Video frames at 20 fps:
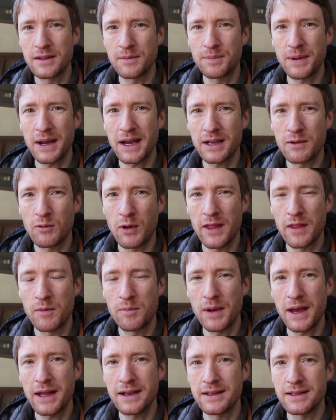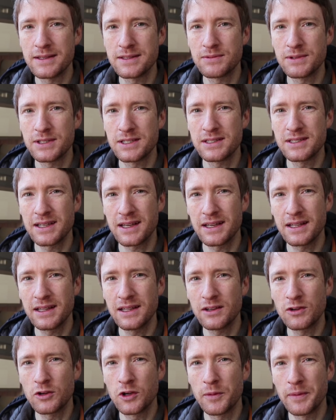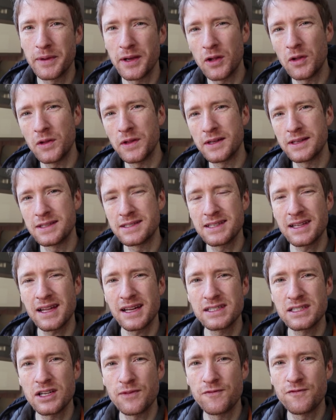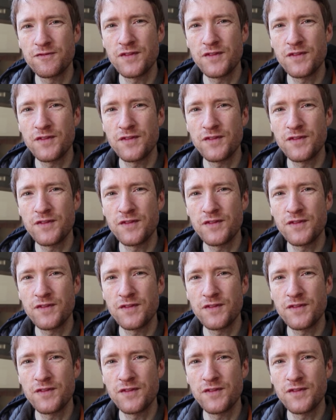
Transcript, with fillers: at the back where the bed is, which is like a little cubby hole you can slide your